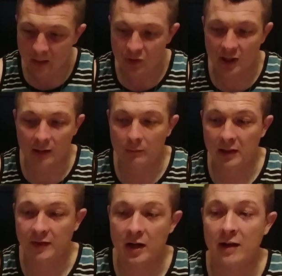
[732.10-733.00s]
chicken
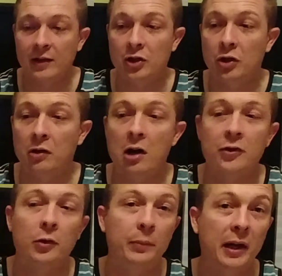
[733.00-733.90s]
wing sauce that you can
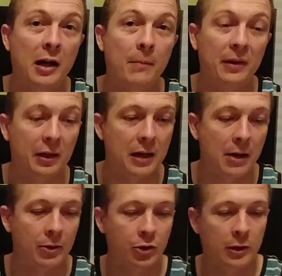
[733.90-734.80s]
also pick up at the
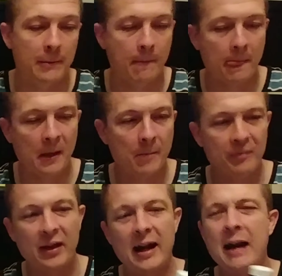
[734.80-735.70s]
Dollar Tree.
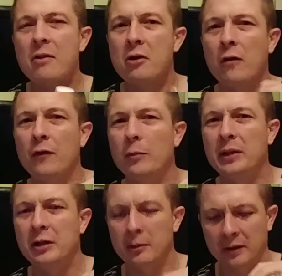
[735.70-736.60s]
I don't know if it'll be
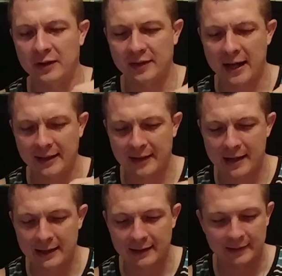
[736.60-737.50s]
good with the steak
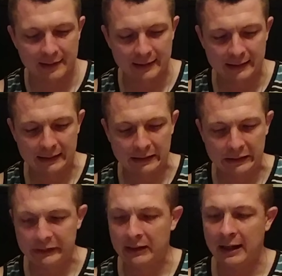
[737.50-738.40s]
sauce.
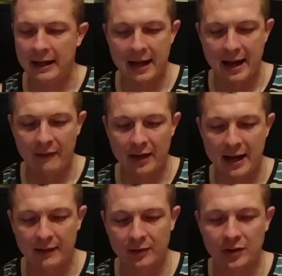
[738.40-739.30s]
And I haven't
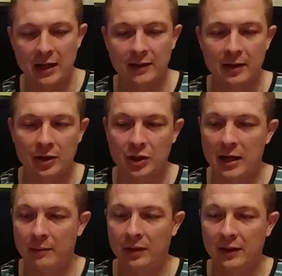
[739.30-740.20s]
had their steak sauce
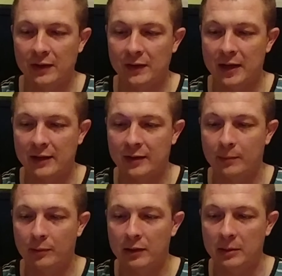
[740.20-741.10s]
yet, but this is that
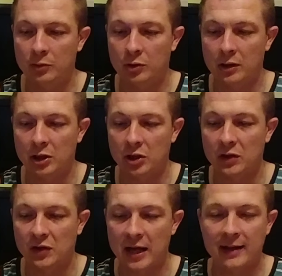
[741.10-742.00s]
Supreme
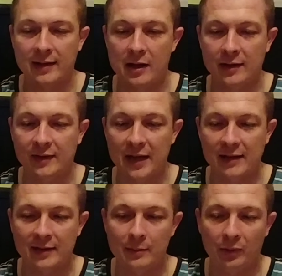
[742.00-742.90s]
Tradition steak sauce
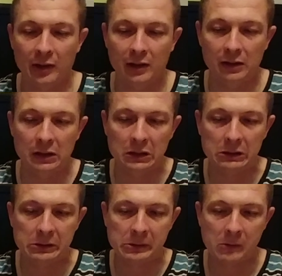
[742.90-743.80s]
zesty blend.
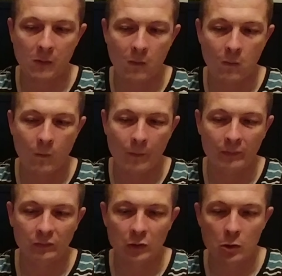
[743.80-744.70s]

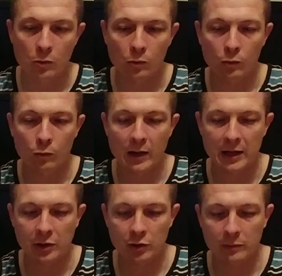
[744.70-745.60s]
Oh,
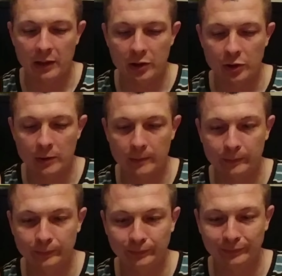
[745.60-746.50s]
way too much.
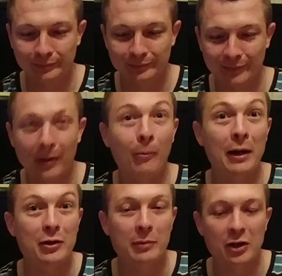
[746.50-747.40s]

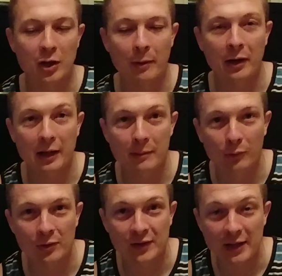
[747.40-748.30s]
Way too much. I'm going to get
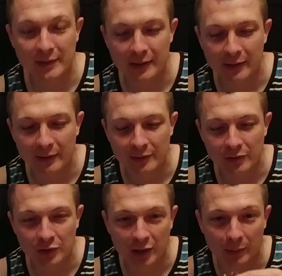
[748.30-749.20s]
more zesty than
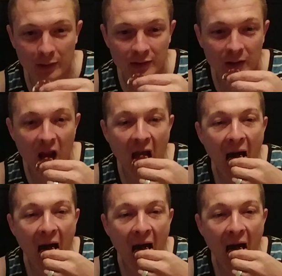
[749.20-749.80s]
chicken breast here.